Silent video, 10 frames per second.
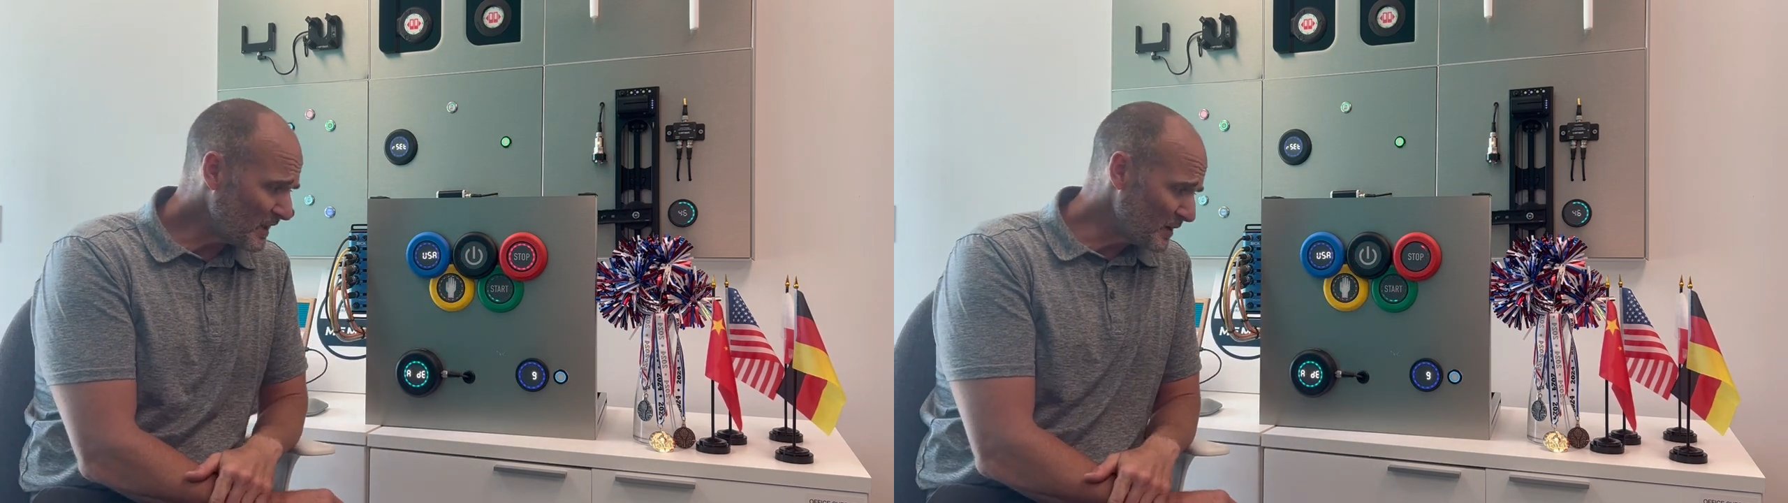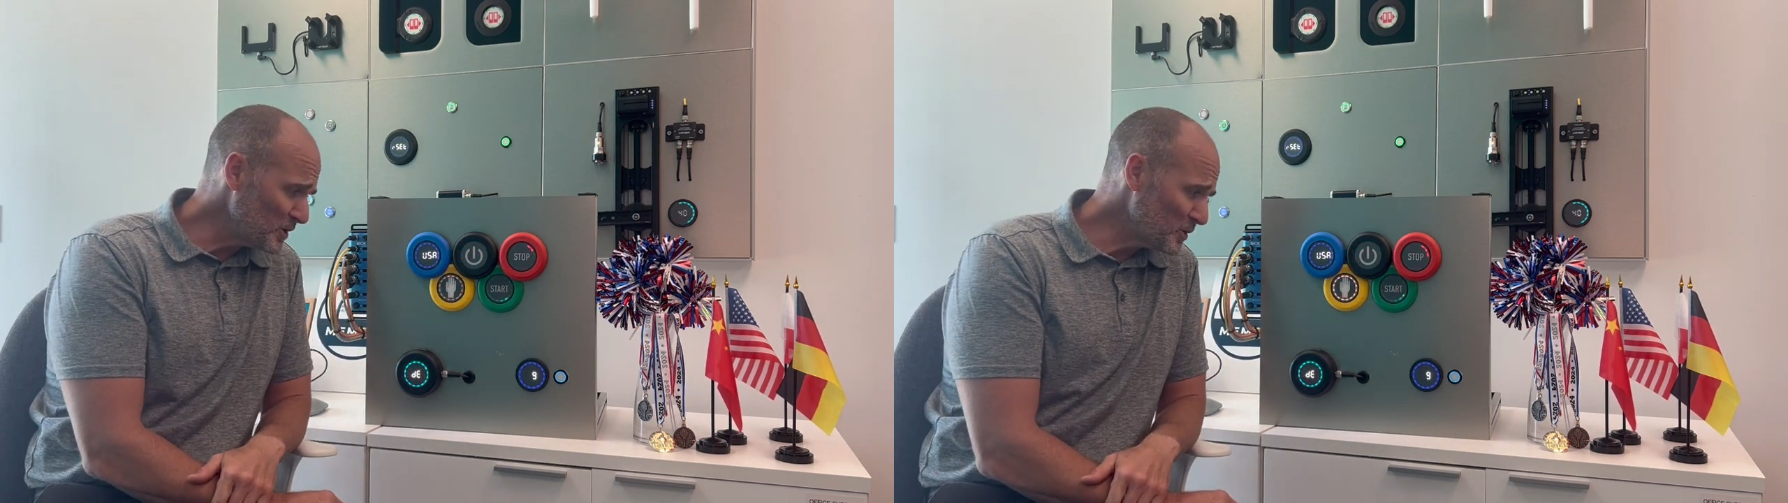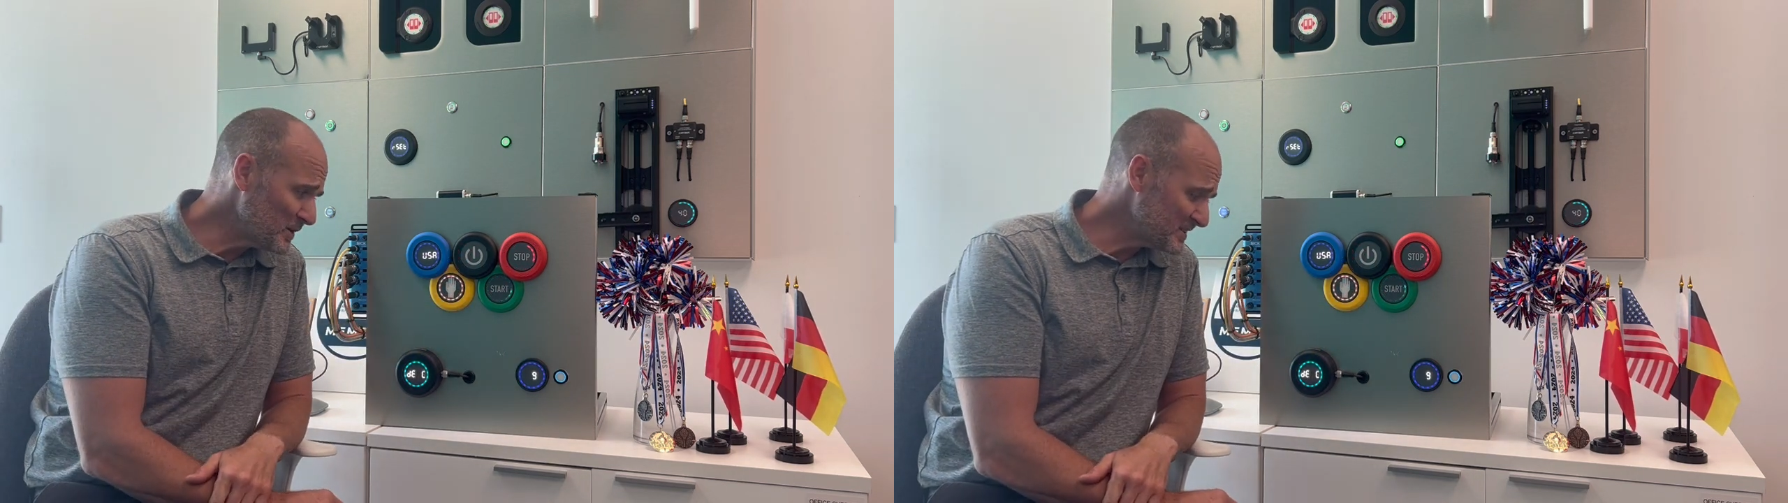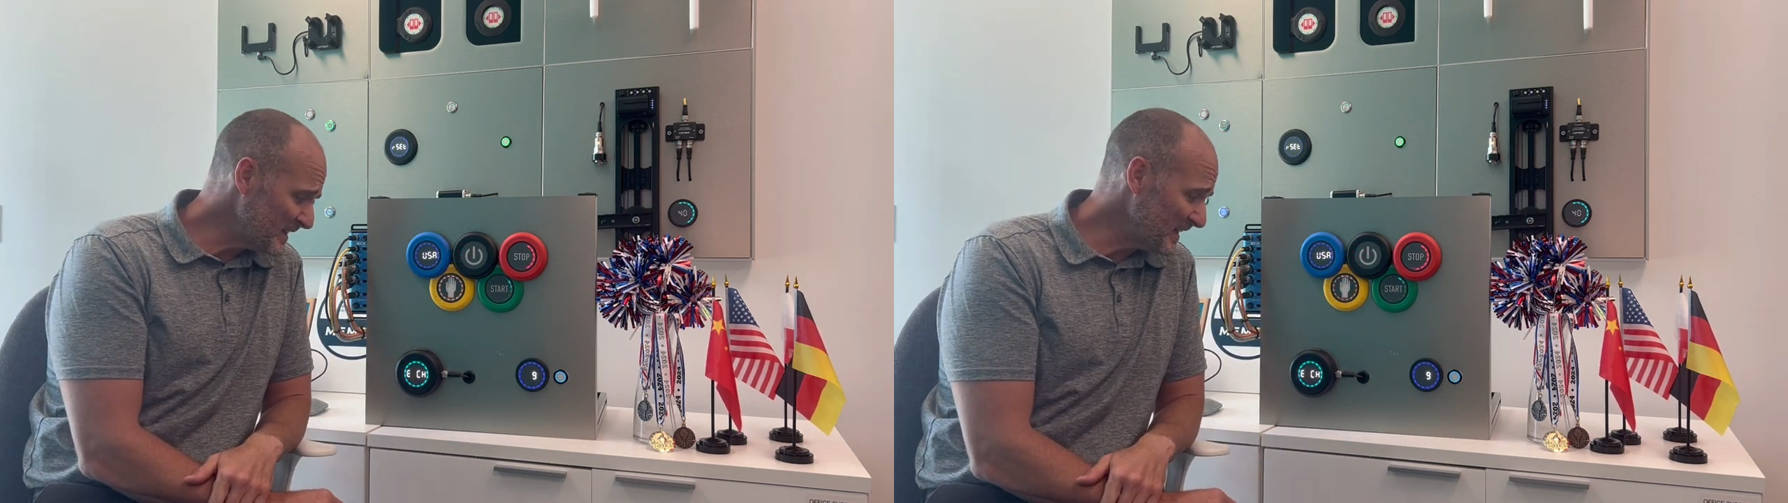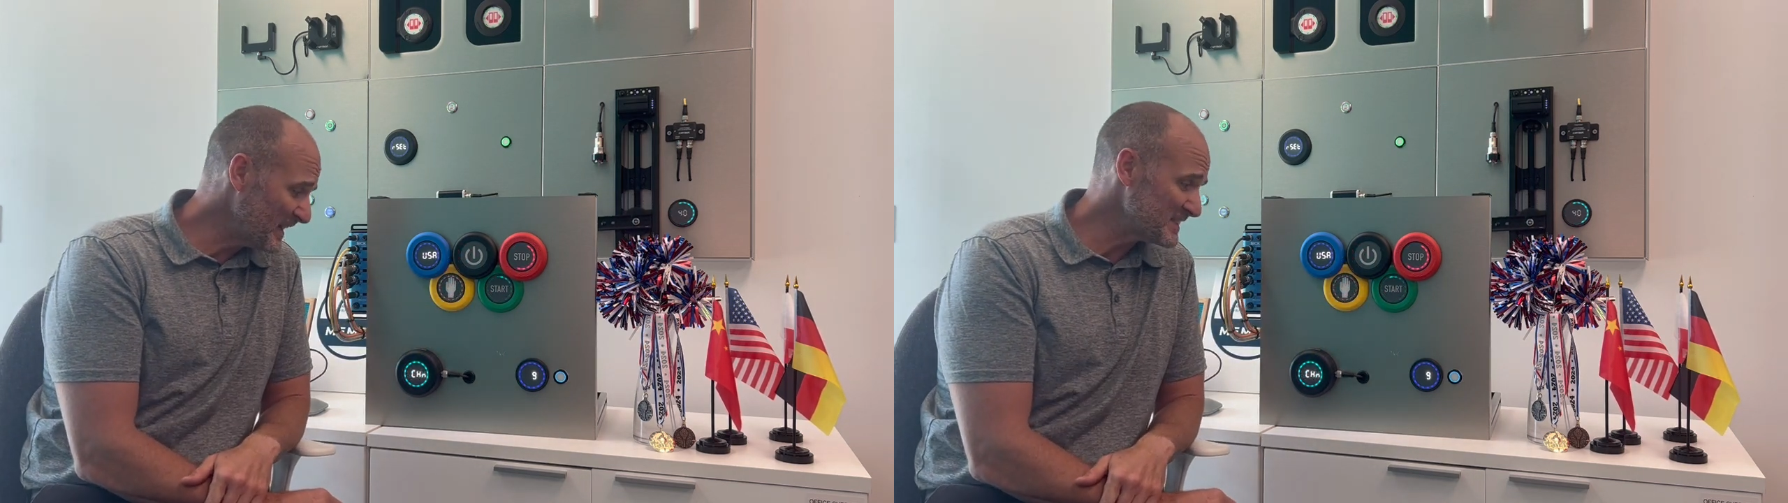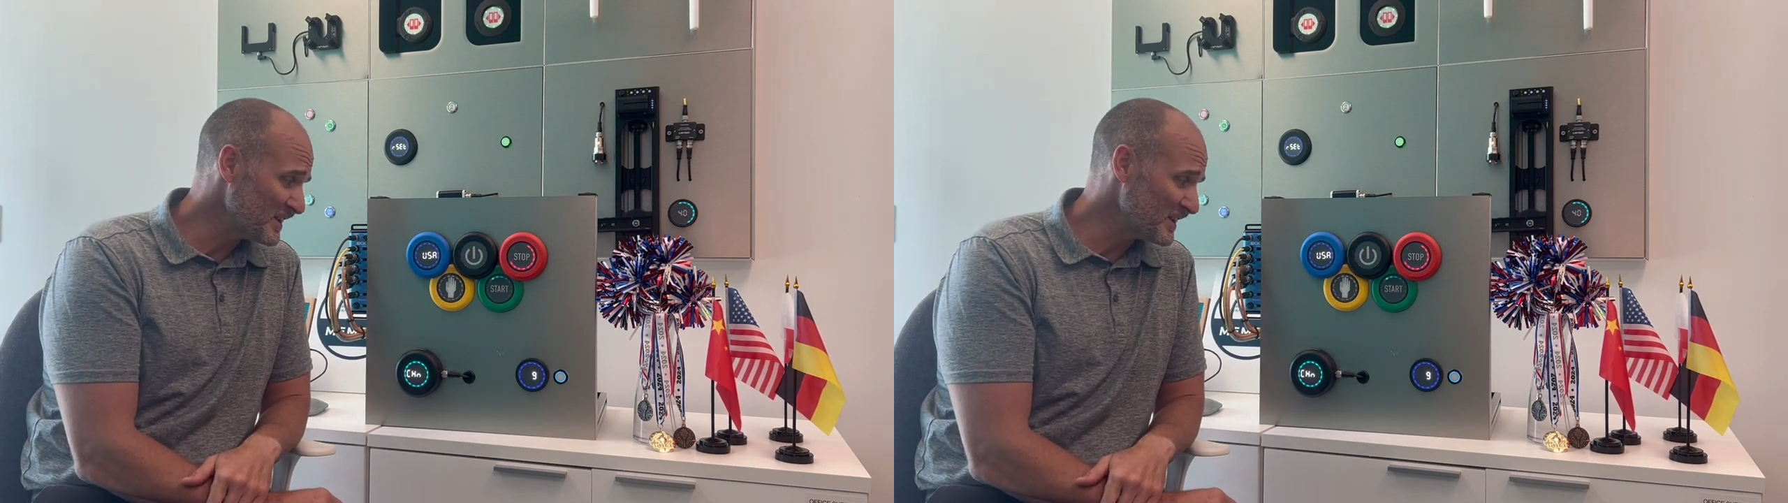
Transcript: USA has